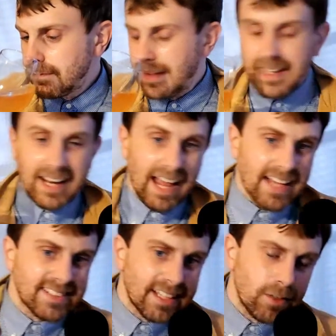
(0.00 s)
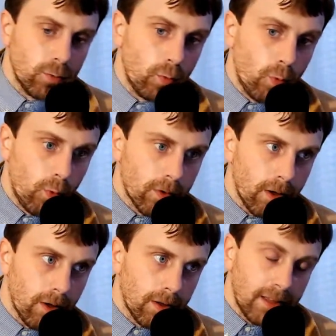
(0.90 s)
It has a
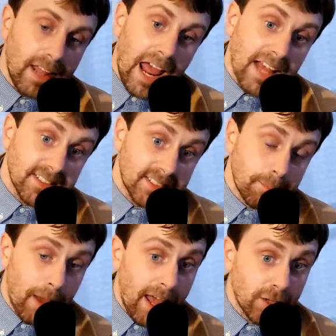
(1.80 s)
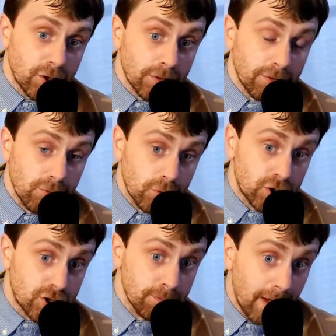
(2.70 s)
it has the passion fruit
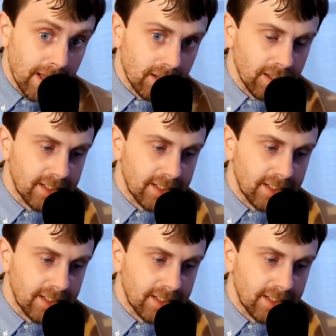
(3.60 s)
smell.